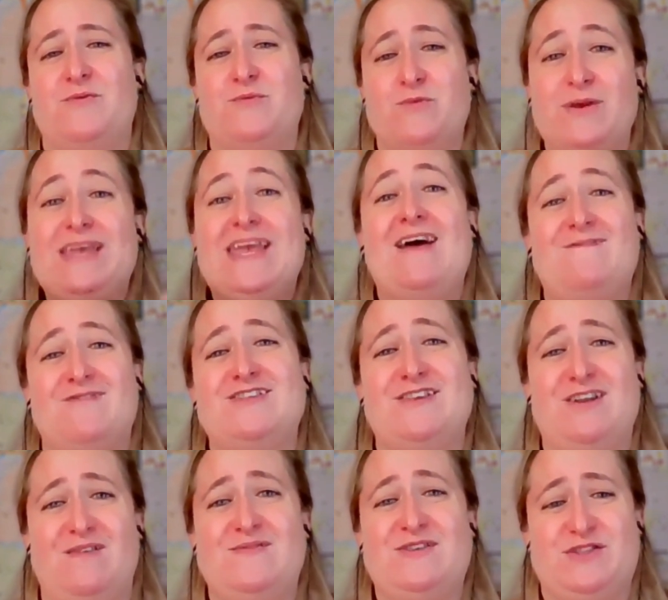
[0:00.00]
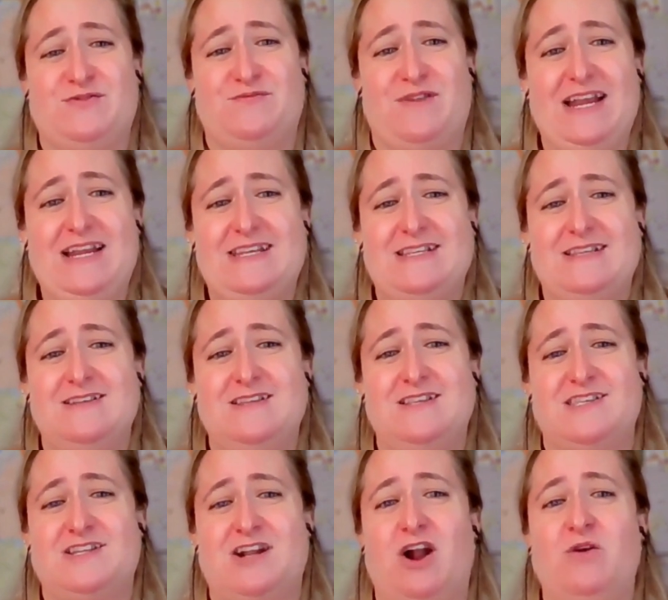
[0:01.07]
we have reserved the right to
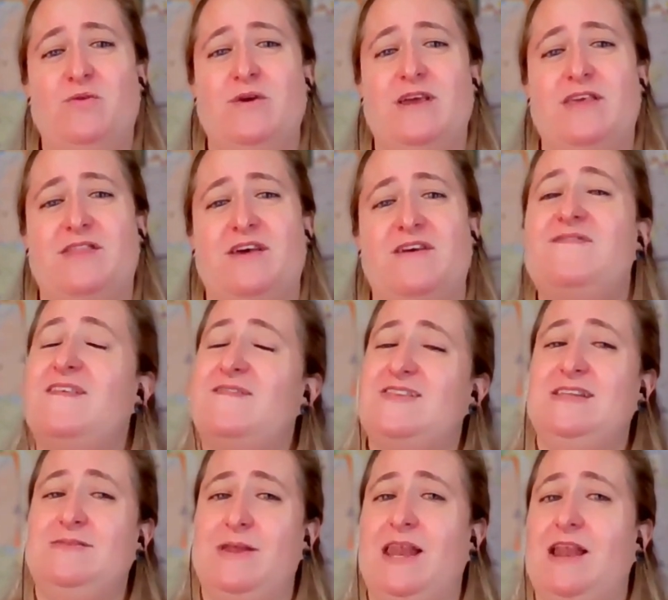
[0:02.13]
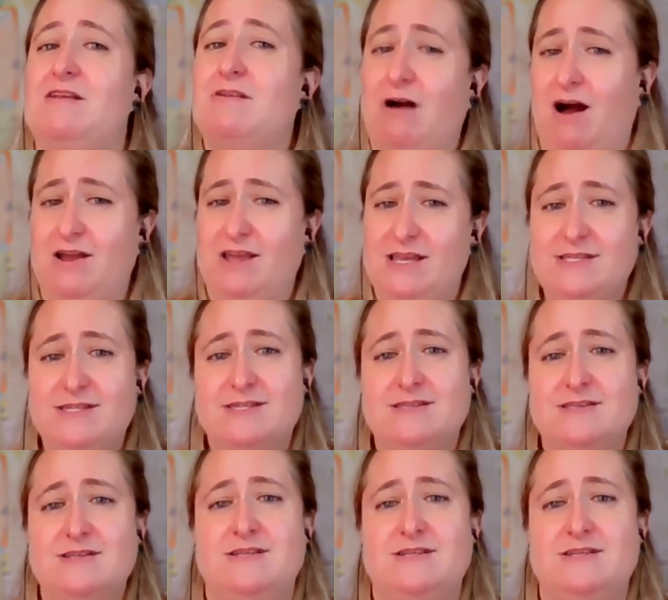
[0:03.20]
start with a 15-minute caucus